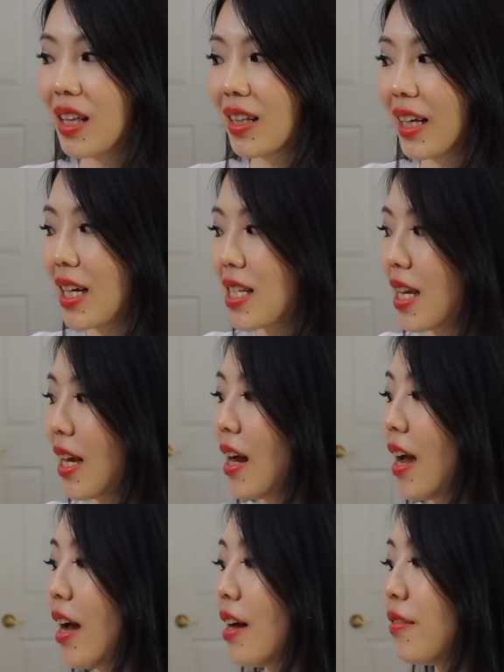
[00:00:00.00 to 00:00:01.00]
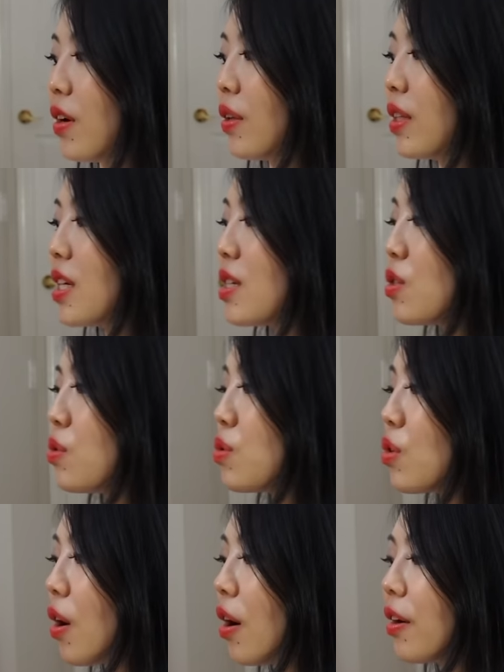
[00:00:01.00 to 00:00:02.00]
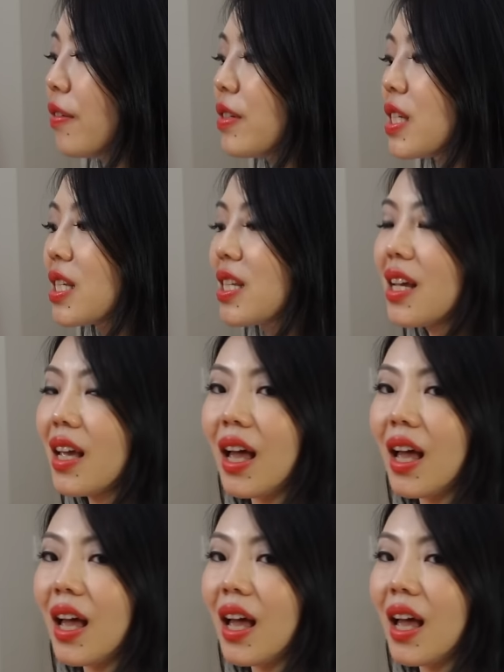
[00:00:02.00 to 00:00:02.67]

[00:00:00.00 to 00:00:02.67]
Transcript: Like I said, I have all these new scarves.